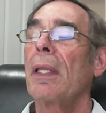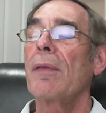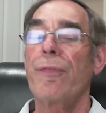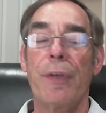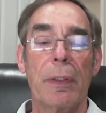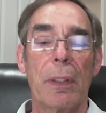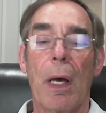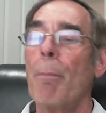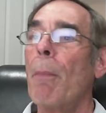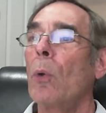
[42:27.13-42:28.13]
And they feel
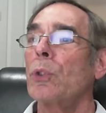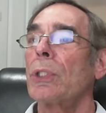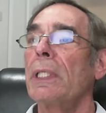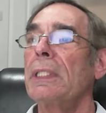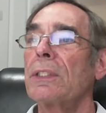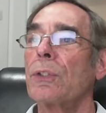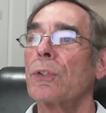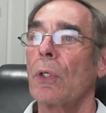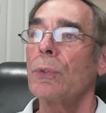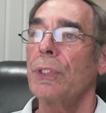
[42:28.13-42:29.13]
emotionally
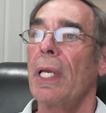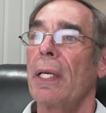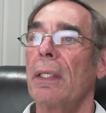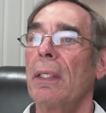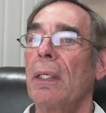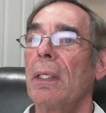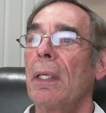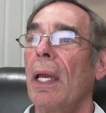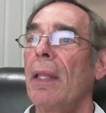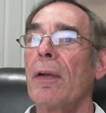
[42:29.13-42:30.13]
disassociated,
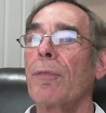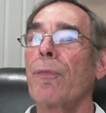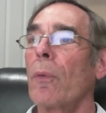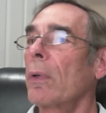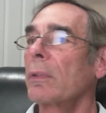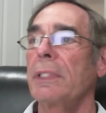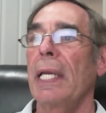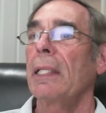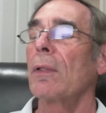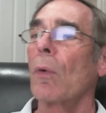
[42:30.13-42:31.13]
and therefore
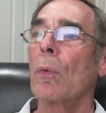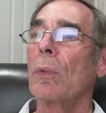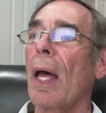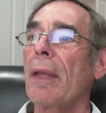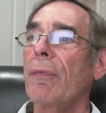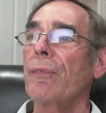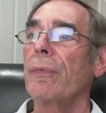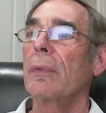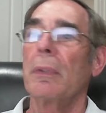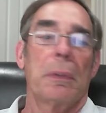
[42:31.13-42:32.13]
taking their own life
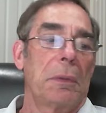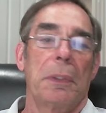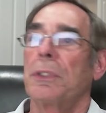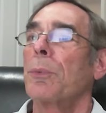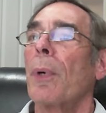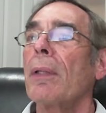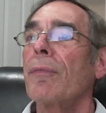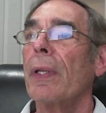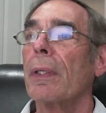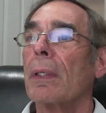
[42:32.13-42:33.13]
is
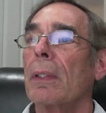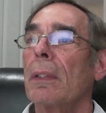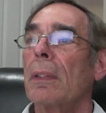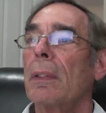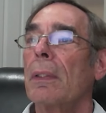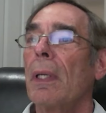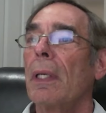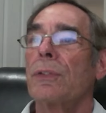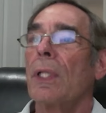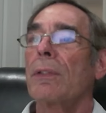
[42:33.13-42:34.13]
irrelevant.
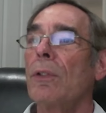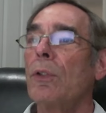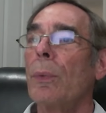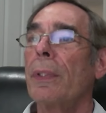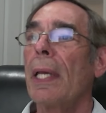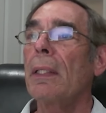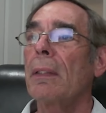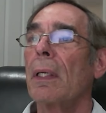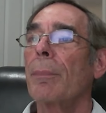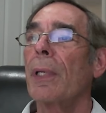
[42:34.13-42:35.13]
Has nothing to do with
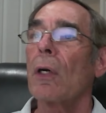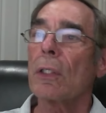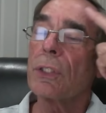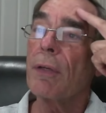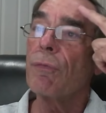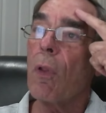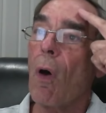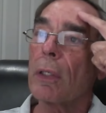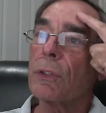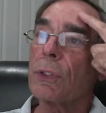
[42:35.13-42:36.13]
anything because they've
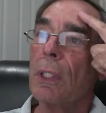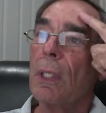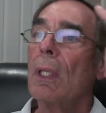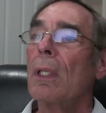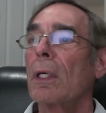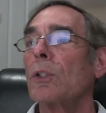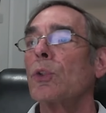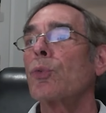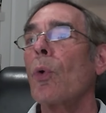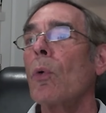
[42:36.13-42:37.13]
lost the
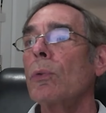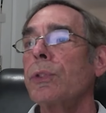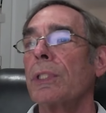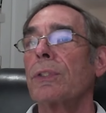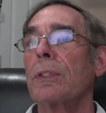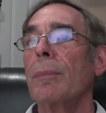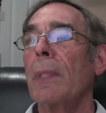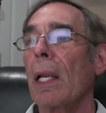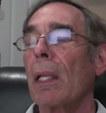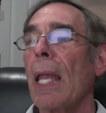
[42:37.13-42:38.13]
control system
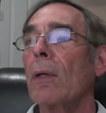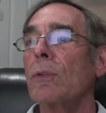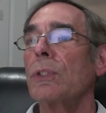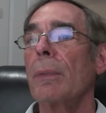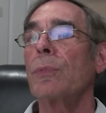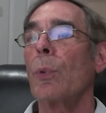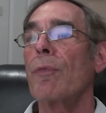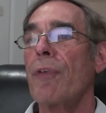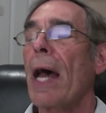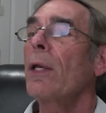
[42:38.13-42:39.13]
that allows them to
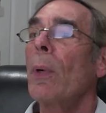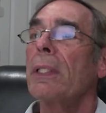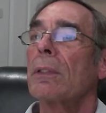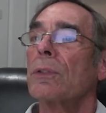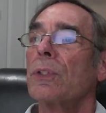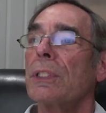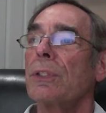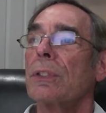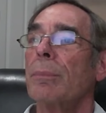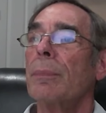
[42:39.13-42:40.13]
evaluate their
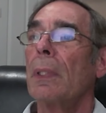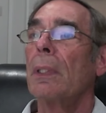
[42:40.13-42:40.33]
system